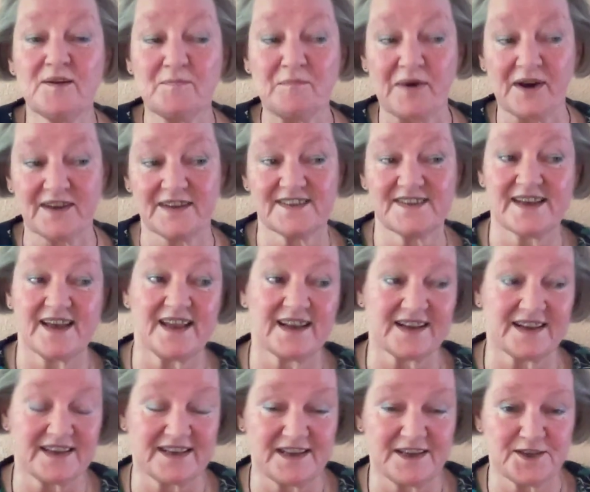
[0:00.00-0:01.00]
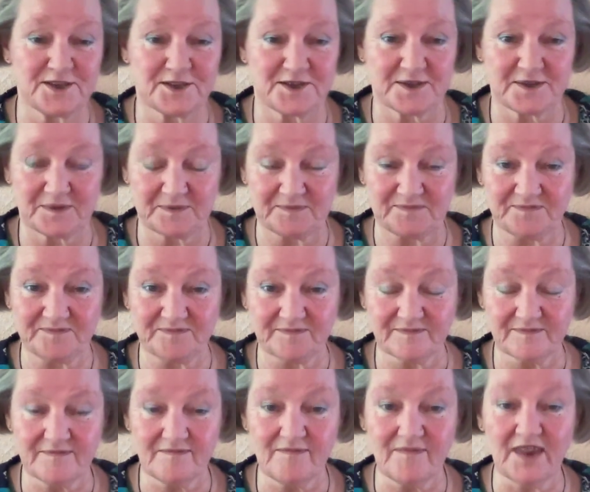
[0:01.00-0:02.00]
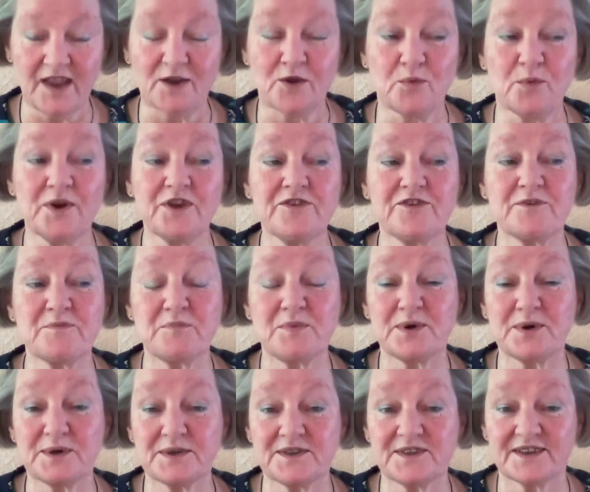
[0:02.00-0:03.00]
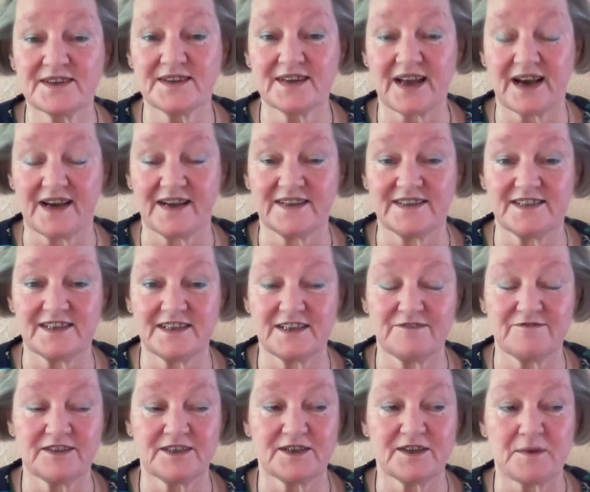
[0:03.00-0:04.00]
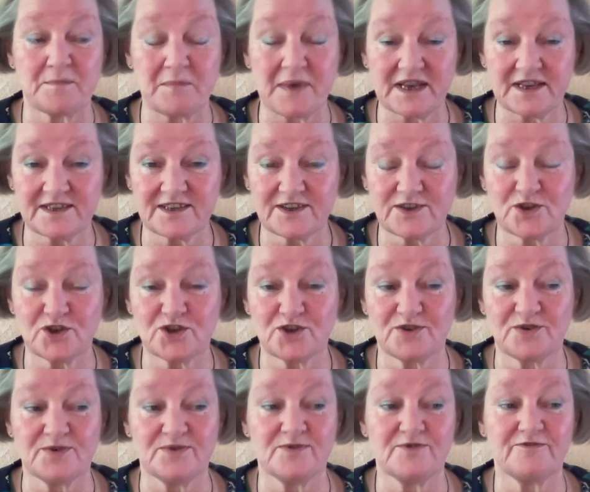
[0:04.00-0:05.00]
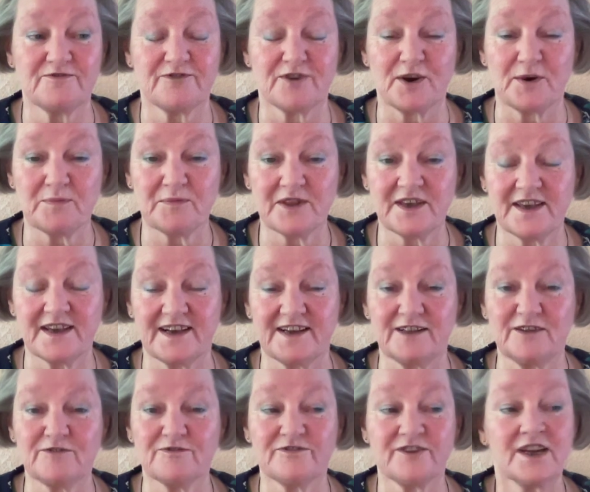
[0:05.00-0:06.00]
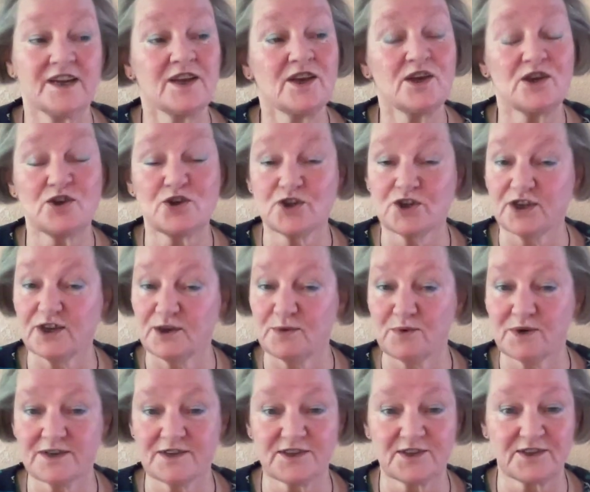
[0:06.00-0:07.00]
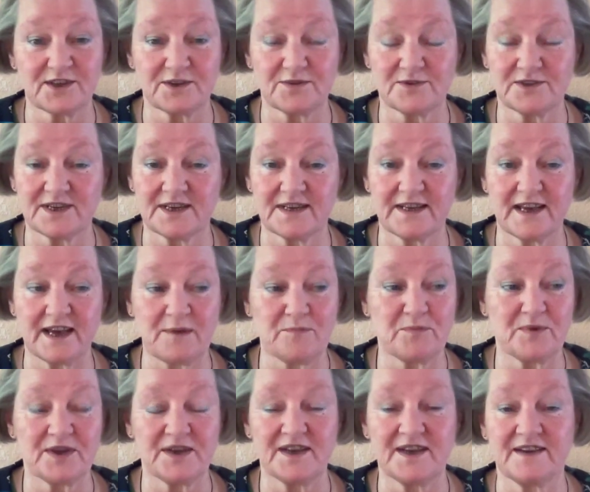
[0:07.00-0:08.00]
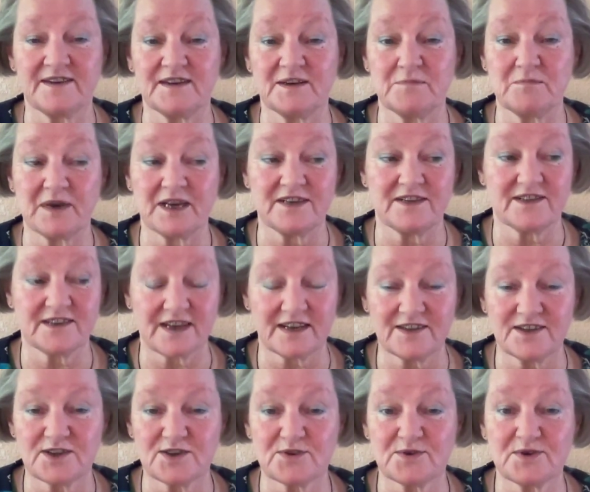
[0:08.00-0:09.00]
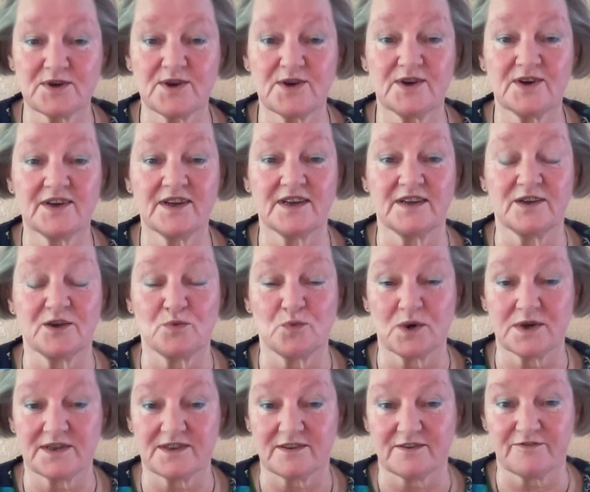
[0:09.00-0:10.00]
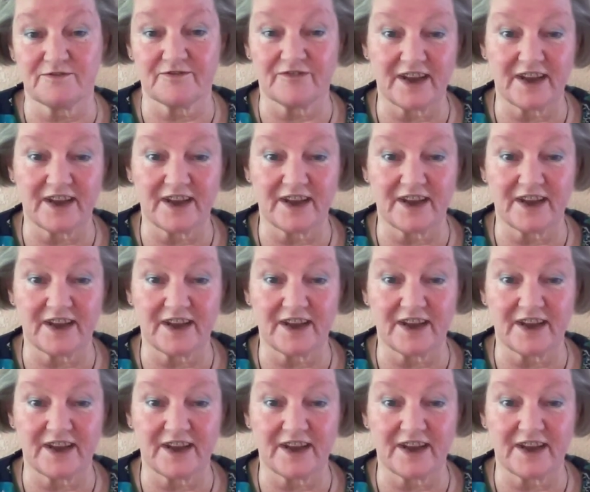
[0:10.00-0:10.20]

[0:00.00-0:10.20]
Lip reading: But at least with the person I delivered the message to from the elf, she was totally happy, and it made sense to her, and it was of